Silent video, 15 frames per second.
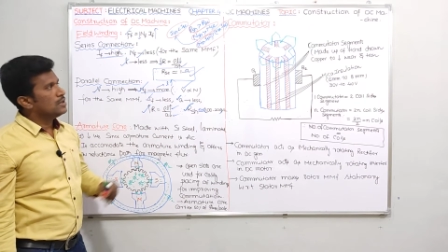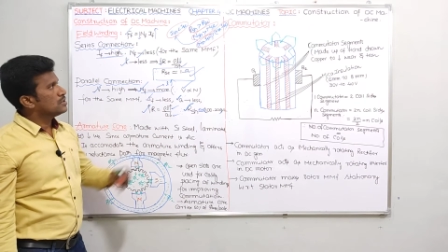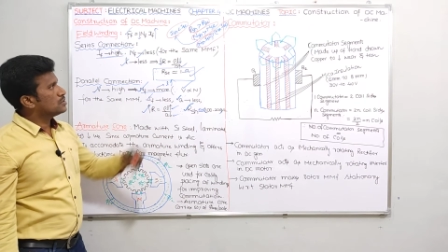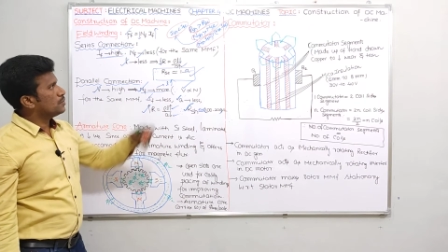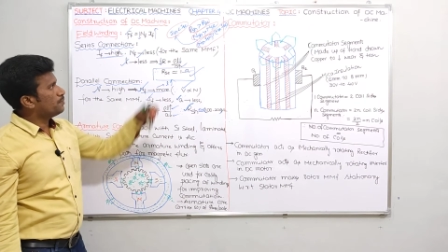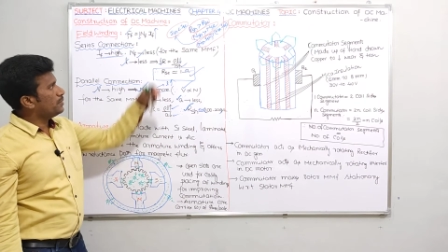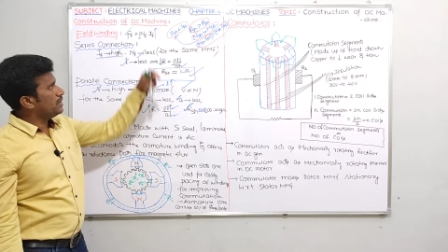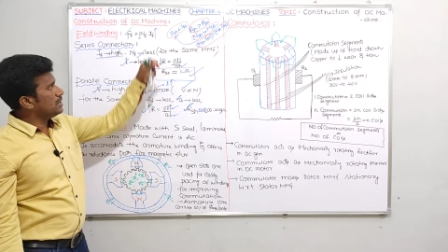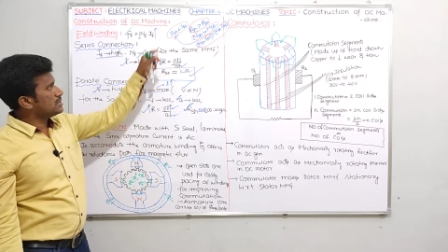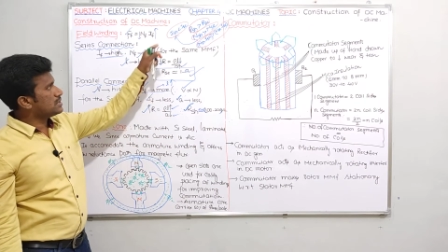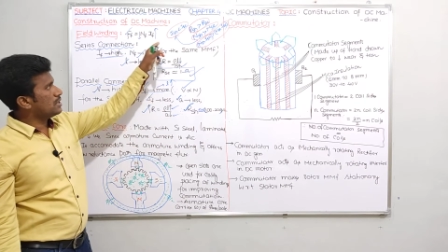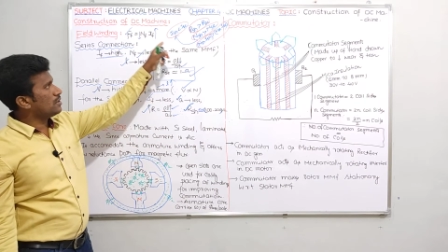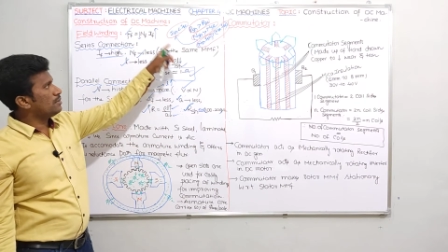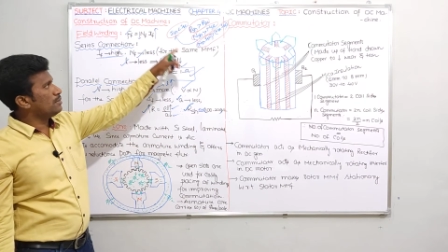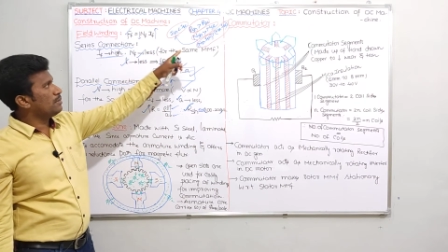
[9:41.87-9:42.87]
So please
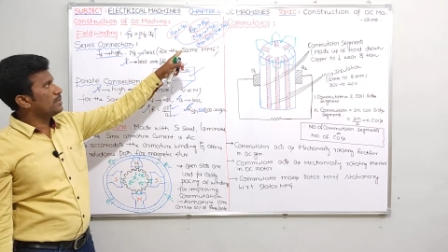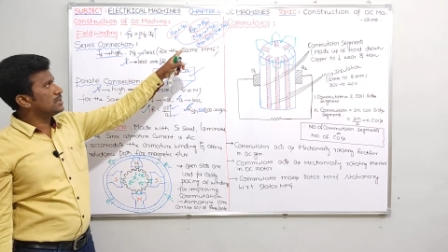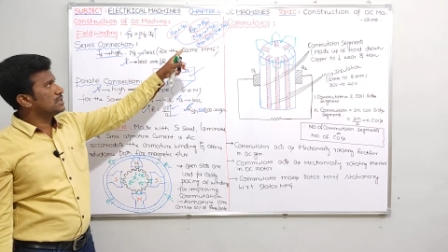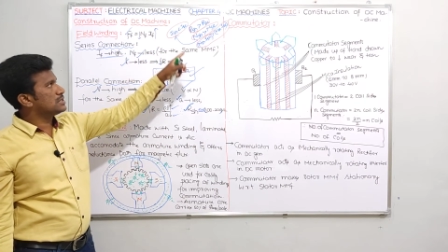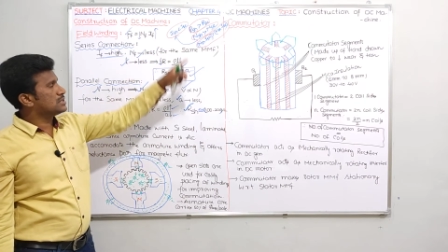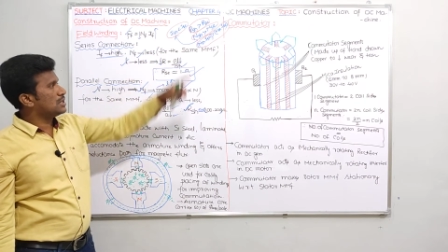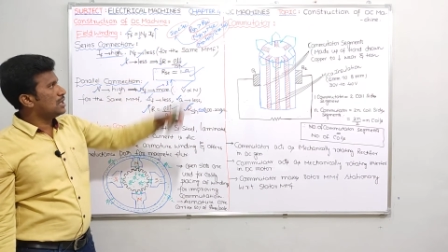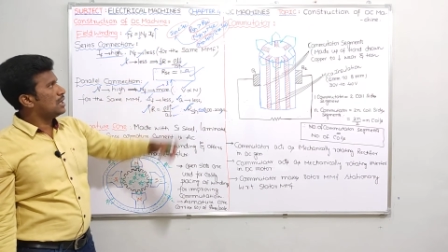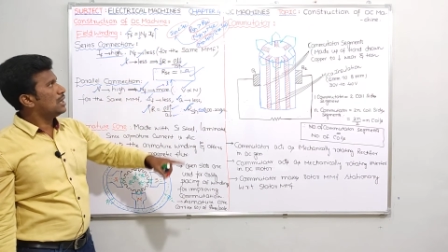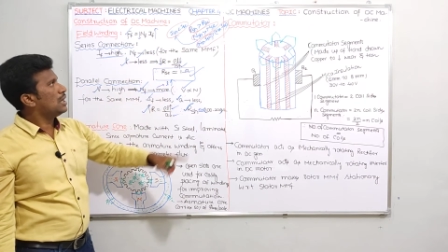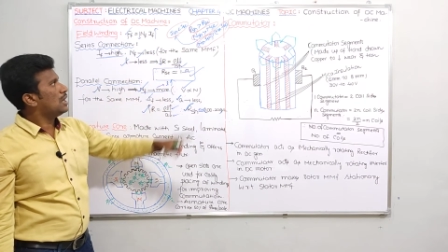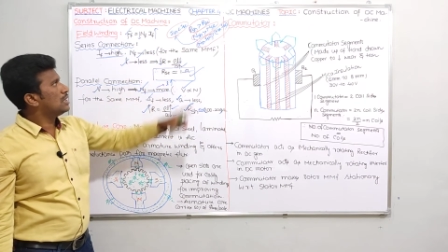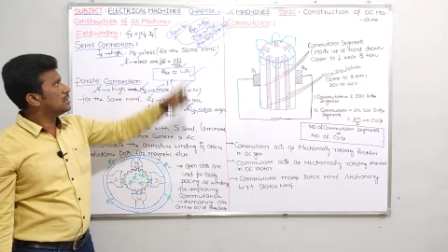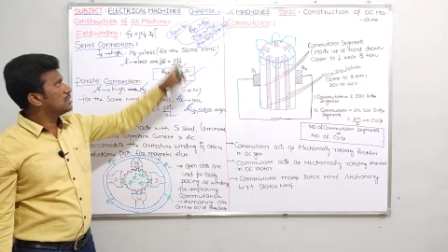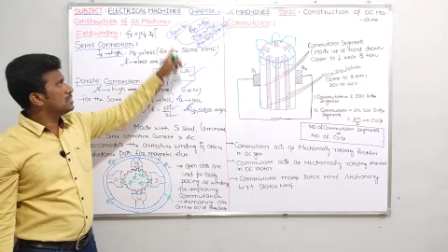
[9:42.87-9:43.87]
try to remember this
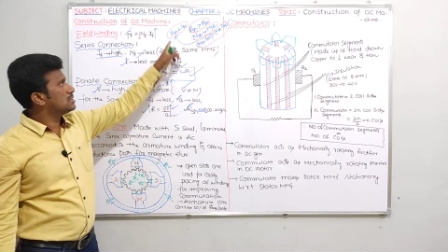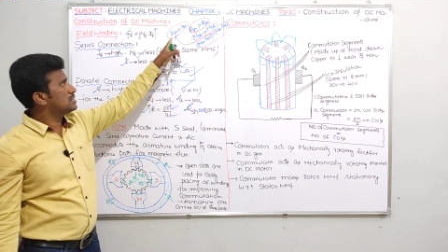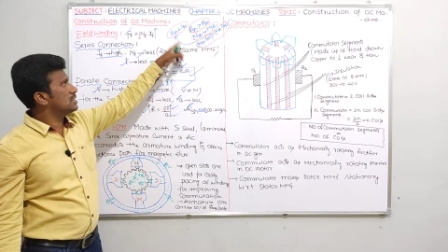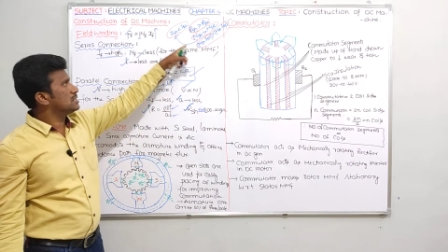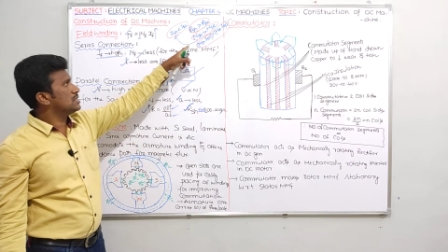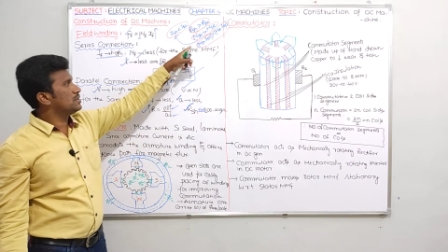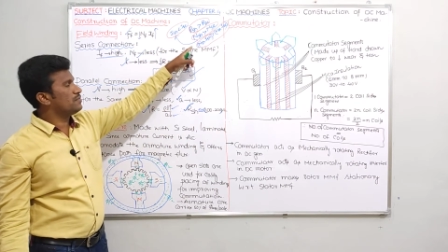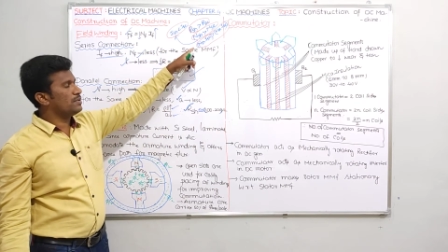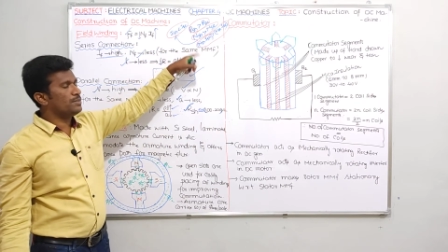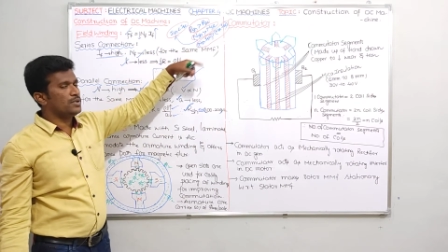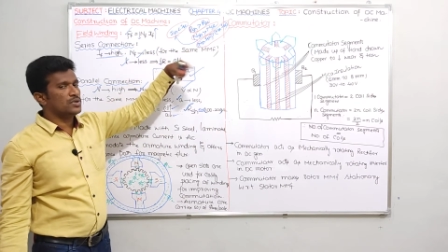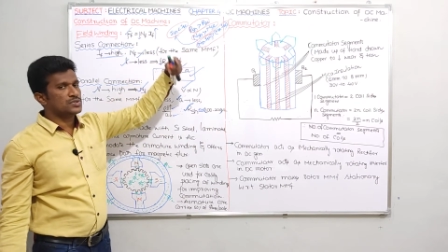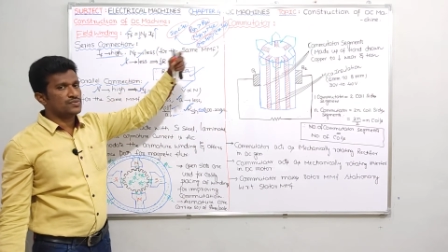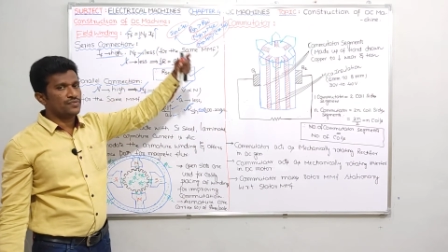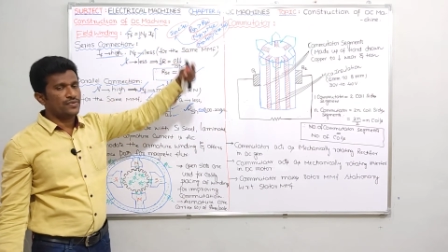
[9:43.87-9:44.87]
these things. It will be
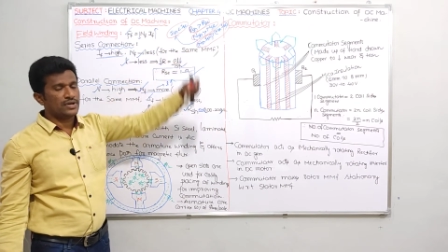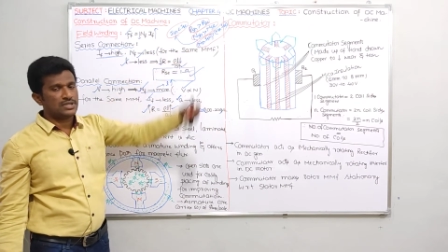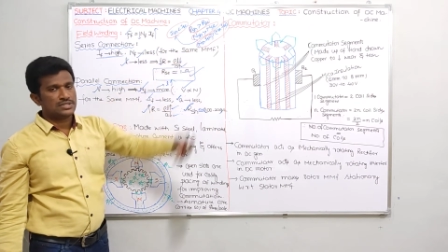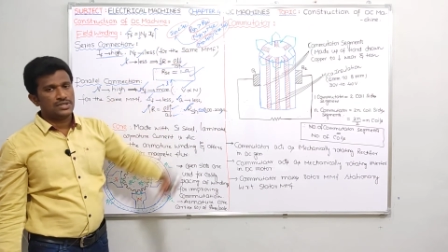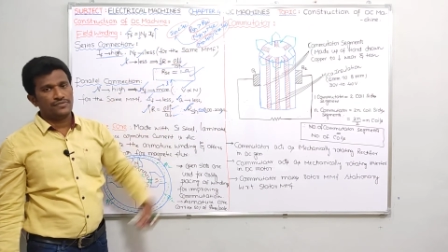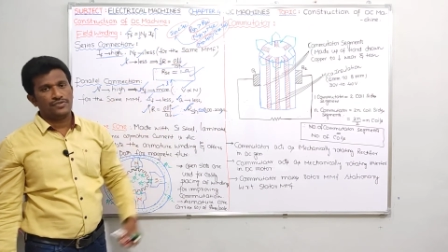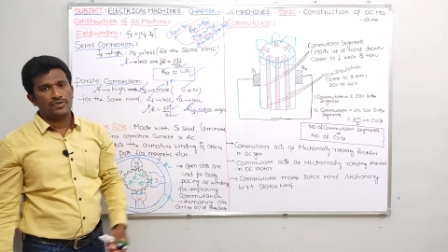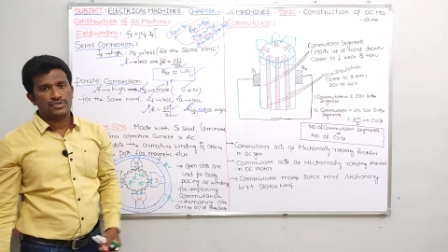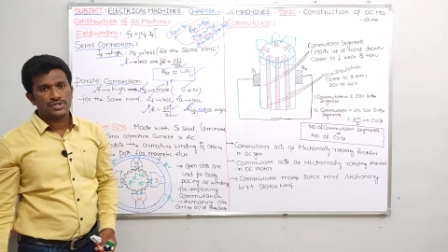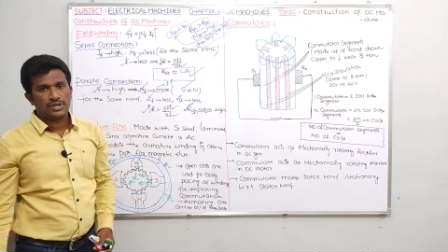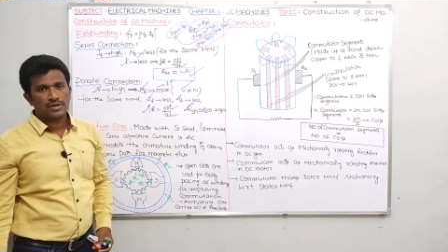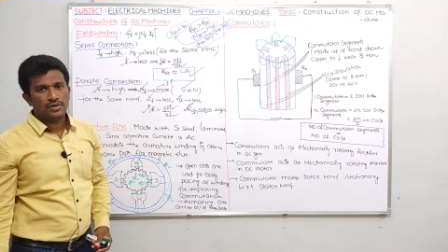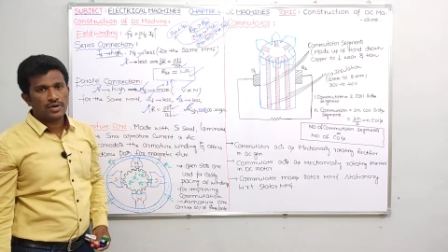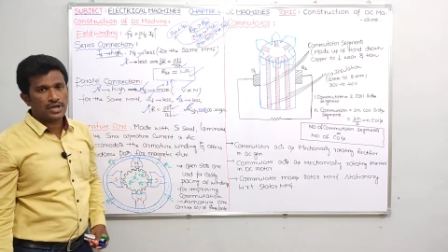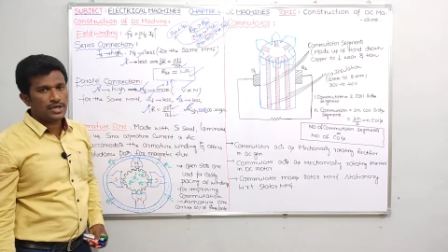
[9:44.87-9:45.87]
useful for us in future.
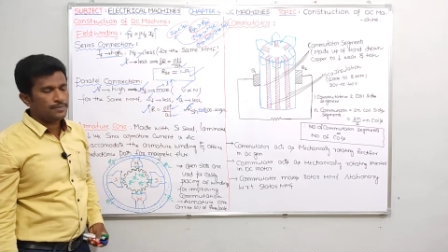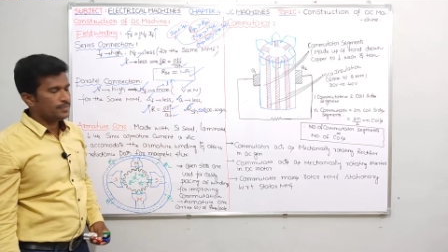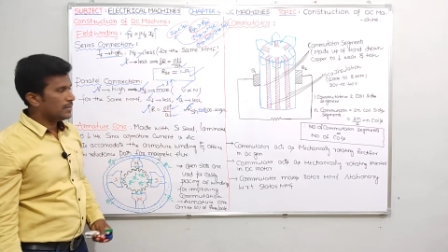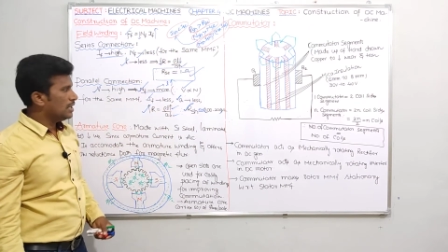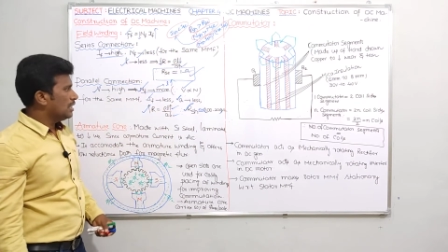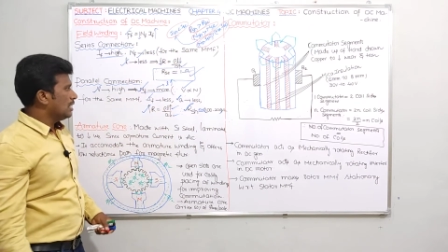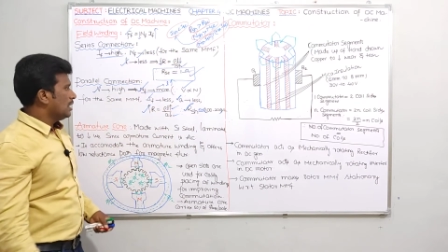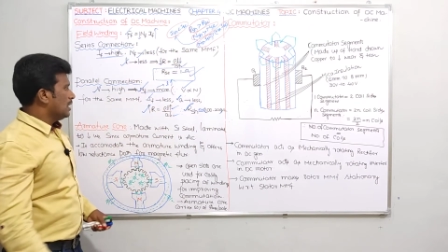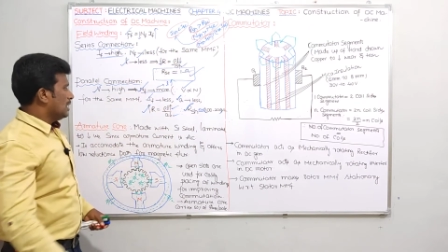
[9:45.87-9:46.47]
Okay.